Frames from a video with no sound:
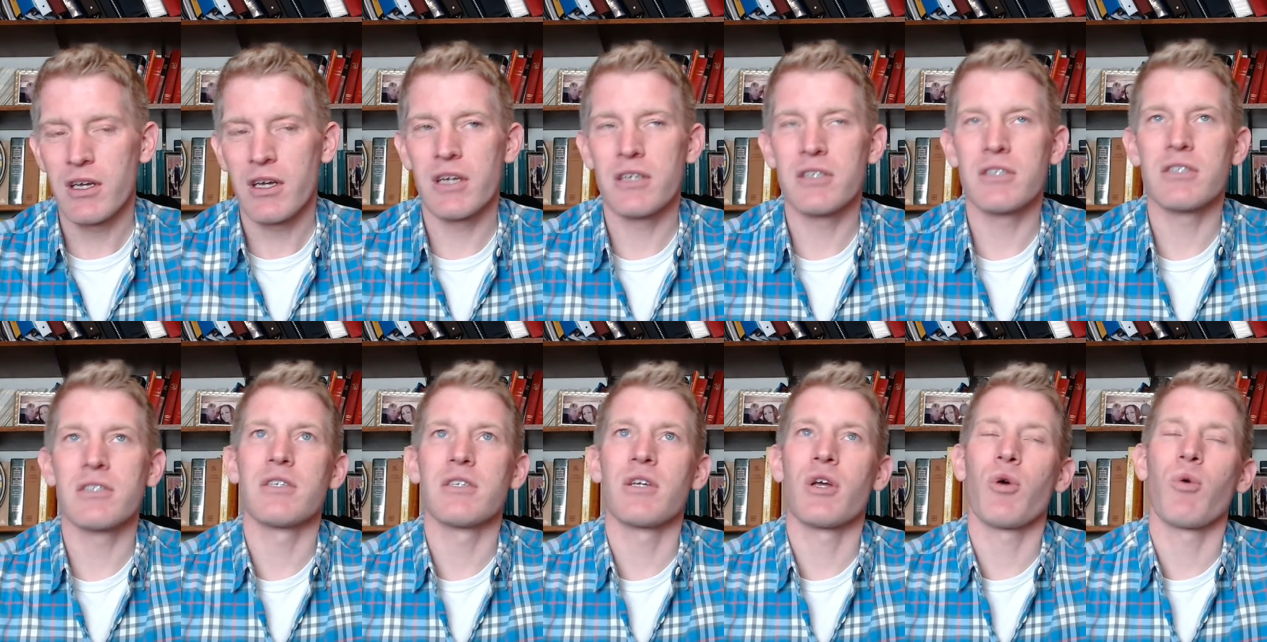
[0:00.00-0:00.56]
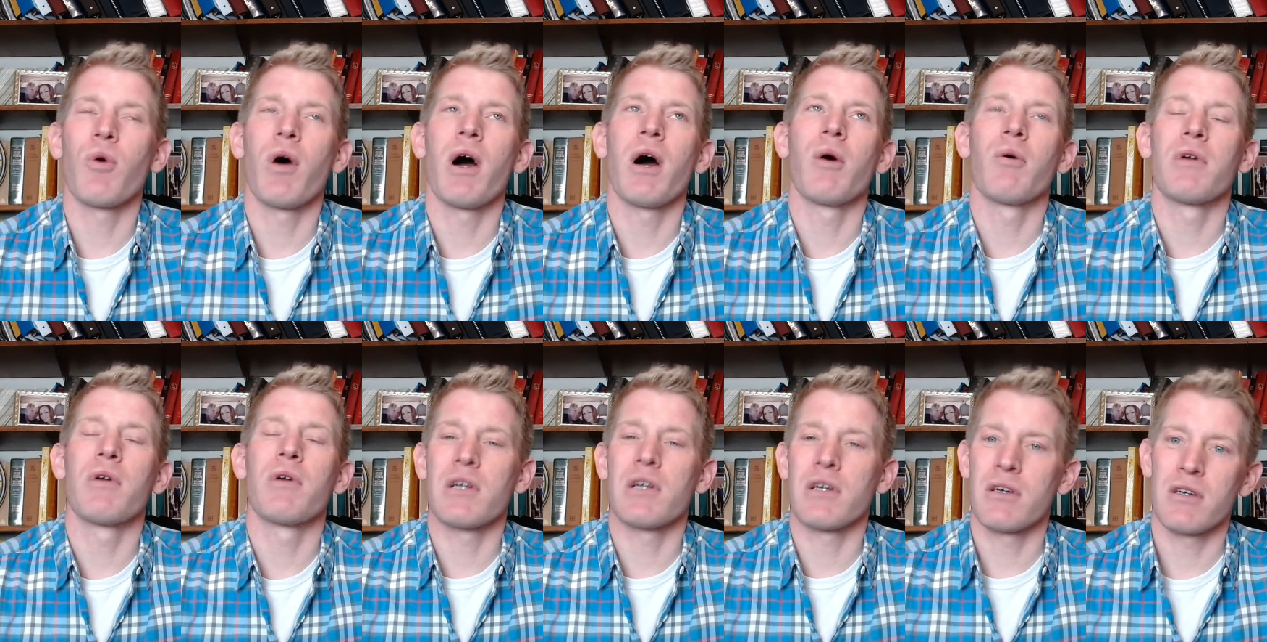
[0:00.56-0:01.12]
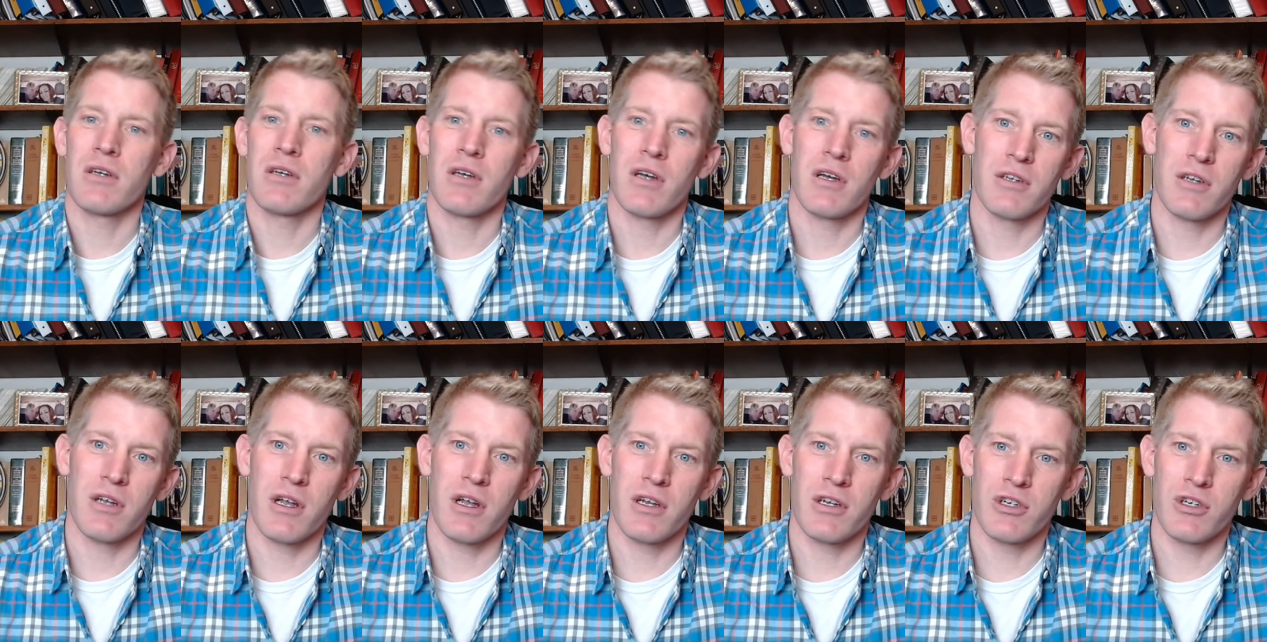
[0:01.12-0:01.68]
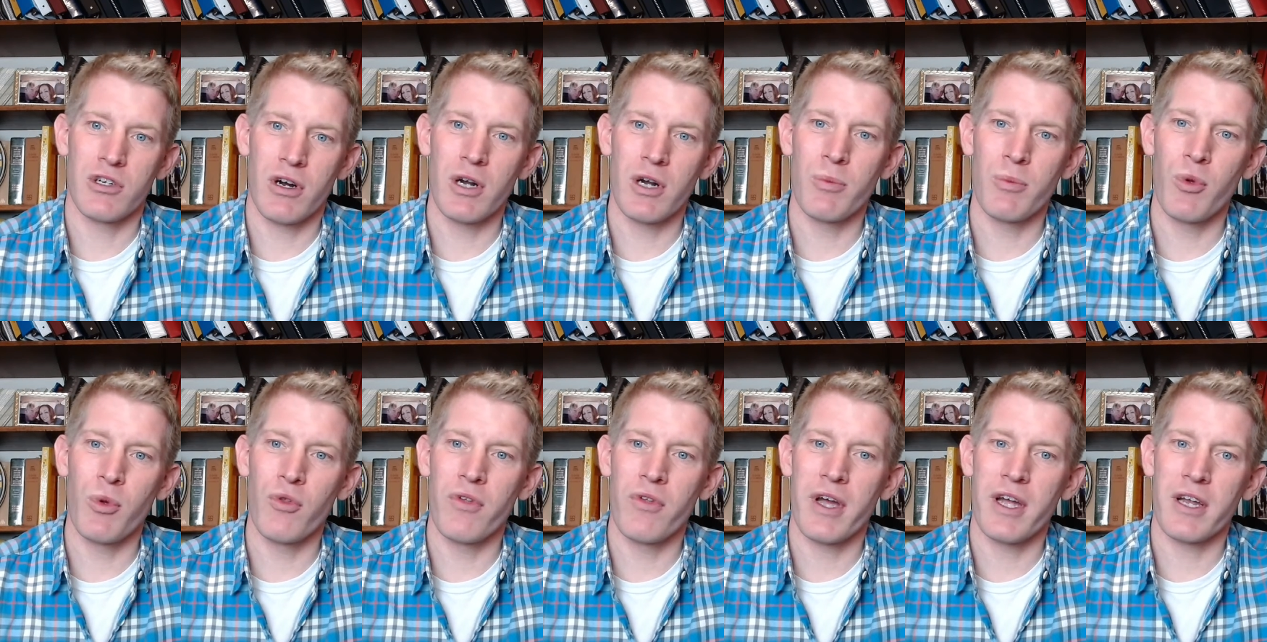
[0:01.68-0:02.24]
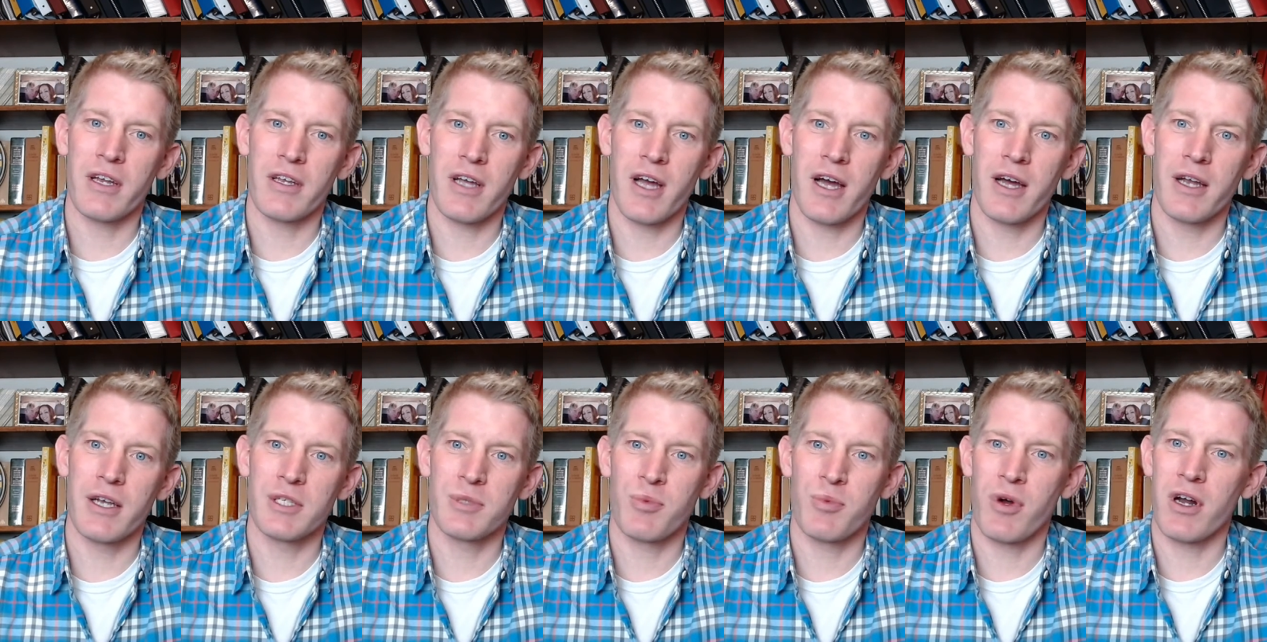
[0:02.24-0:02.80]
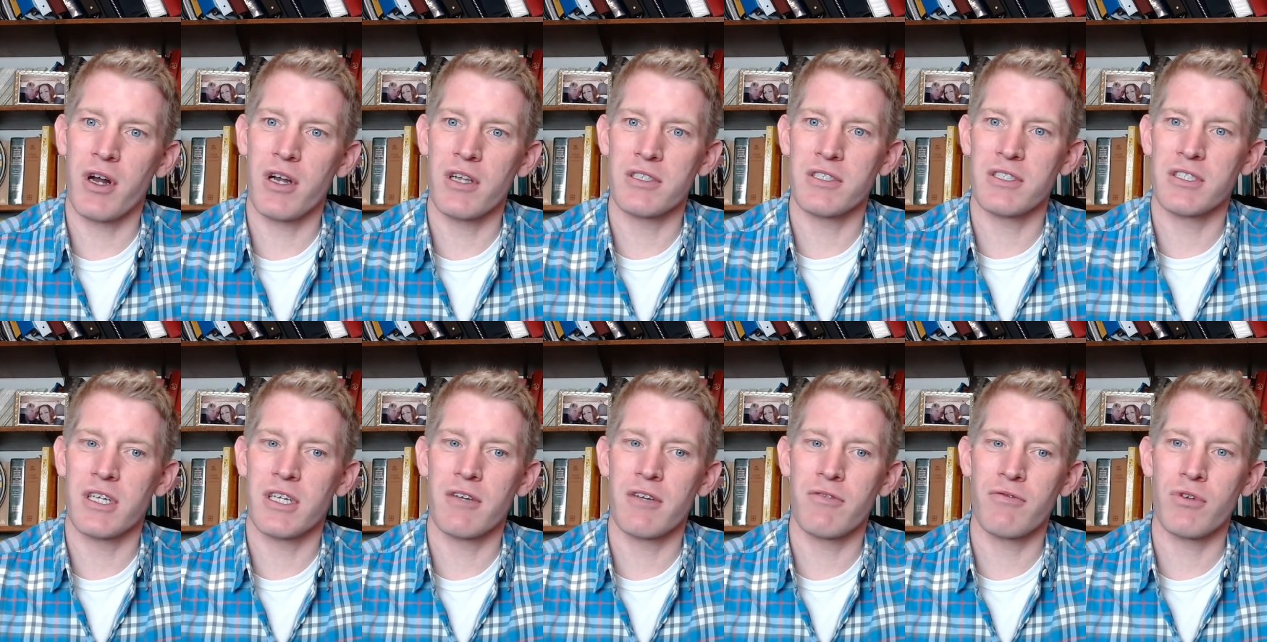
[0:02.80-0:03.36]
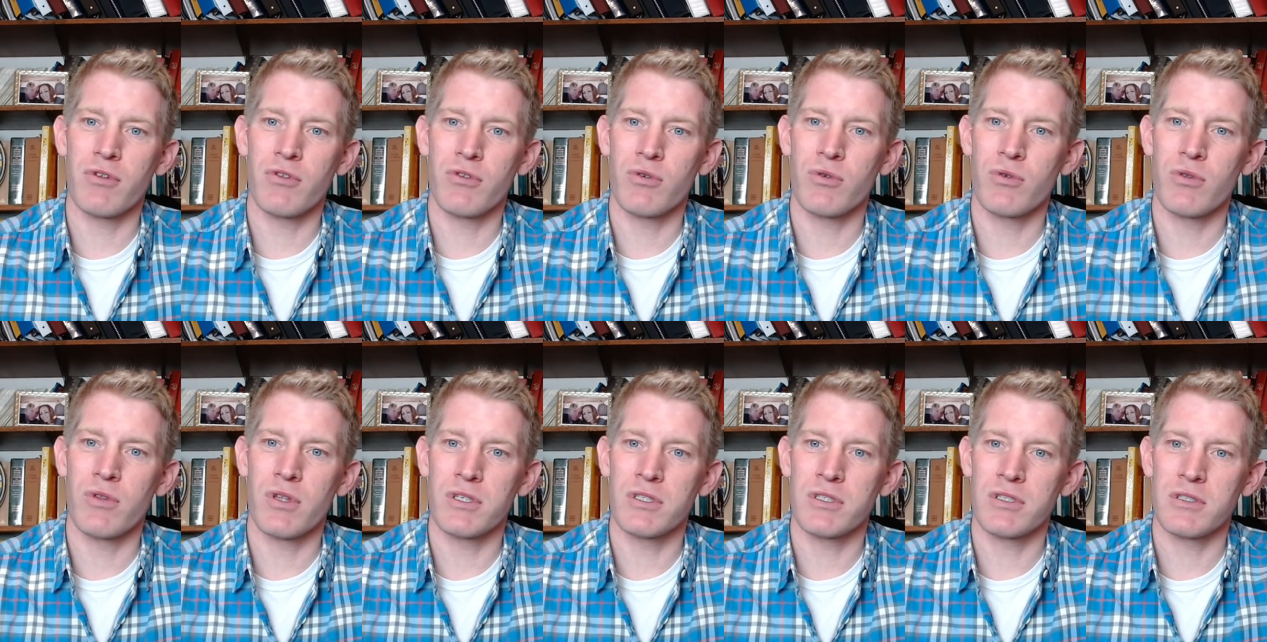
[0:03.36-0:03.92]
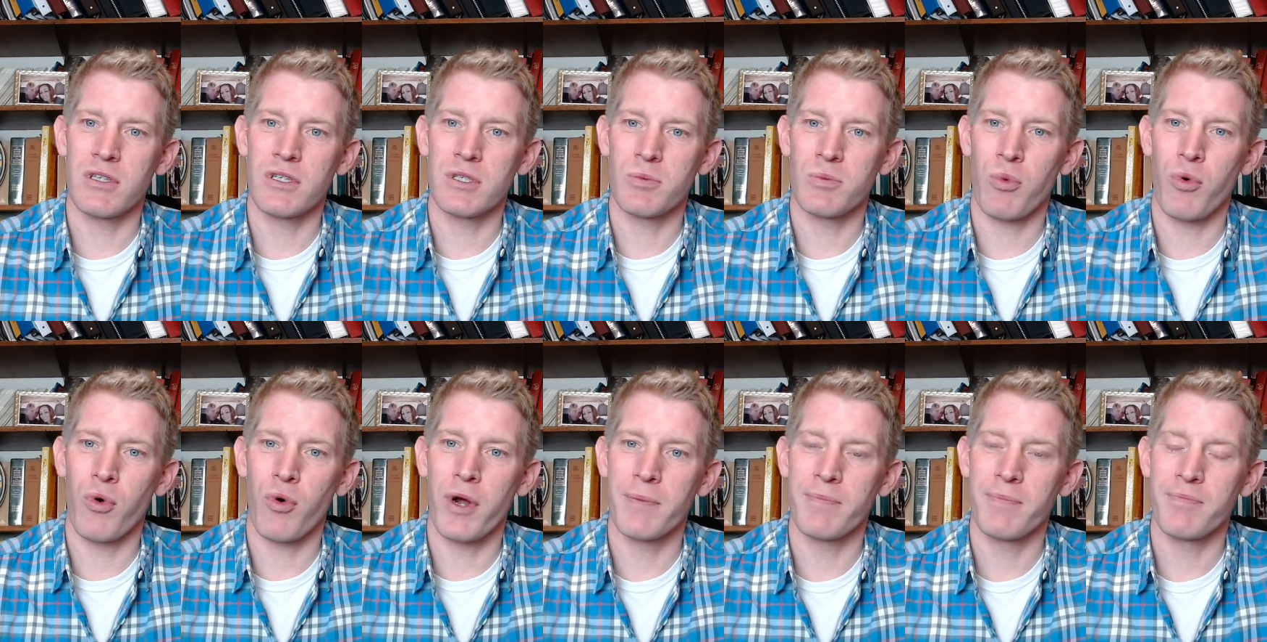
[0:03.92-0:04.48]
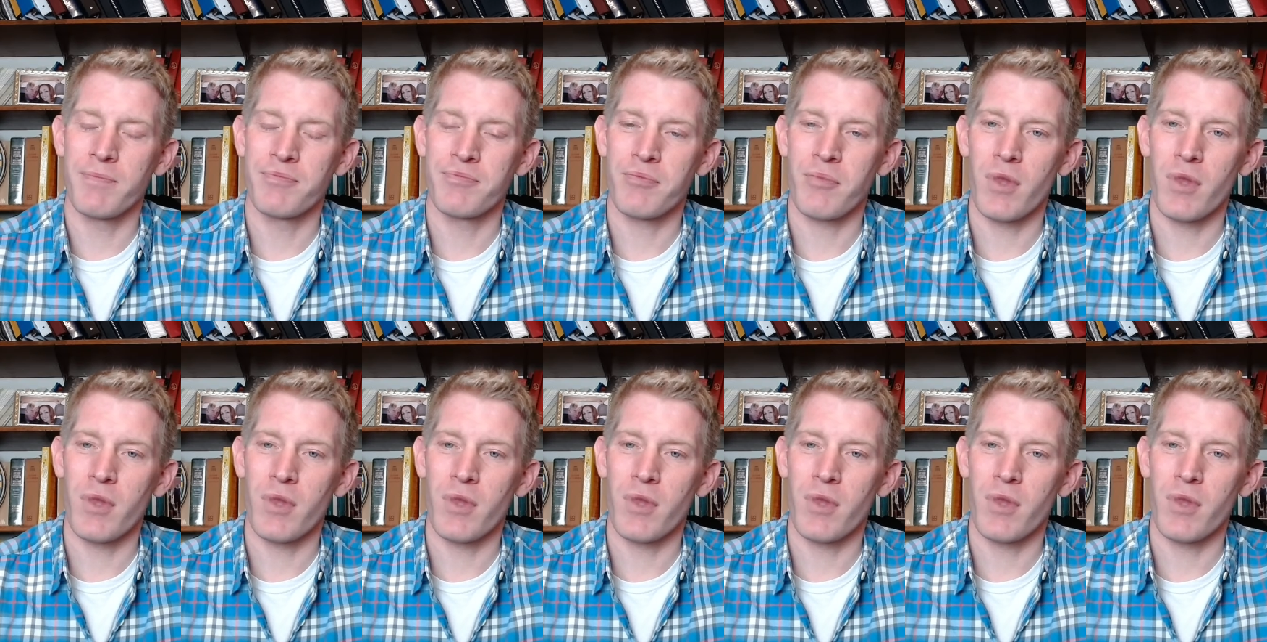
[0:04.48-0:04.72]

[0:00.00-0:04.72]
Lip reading: and just think, wow, what an incredible night. God has brought us safely through this point.